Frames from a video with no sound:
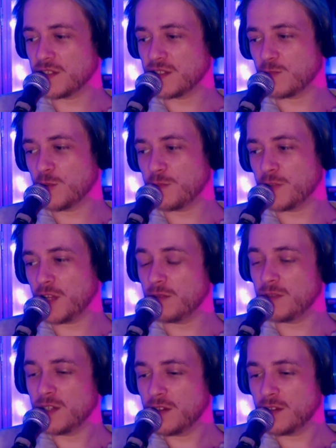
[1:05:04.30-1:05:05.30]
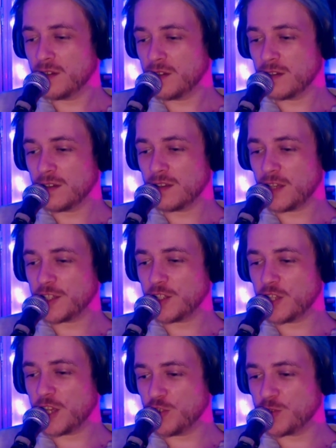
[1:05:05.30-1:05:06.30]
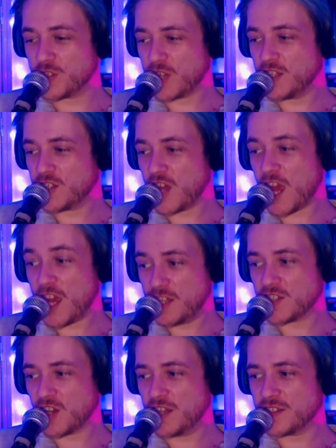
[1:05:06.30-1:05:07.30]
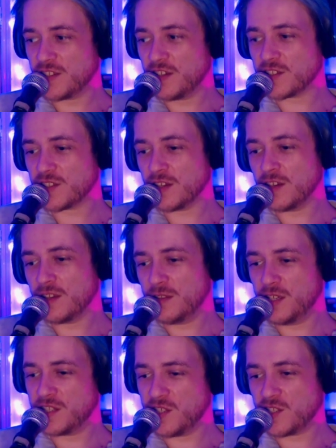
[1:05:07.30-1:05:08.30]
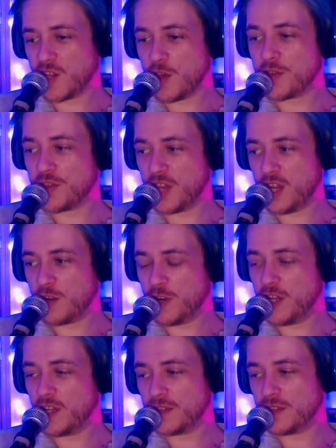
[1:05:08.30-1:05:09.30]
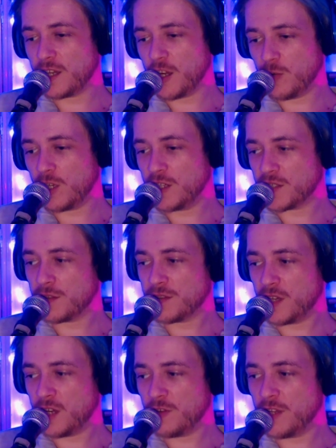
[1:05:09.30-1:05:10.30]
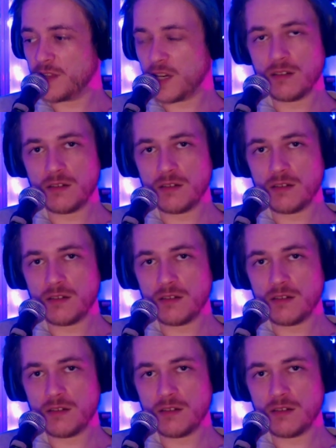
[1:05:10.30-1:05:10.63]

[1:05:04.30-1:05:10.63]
would be like you say to any scientist, this is a theory, and they go, well, it's a theory then.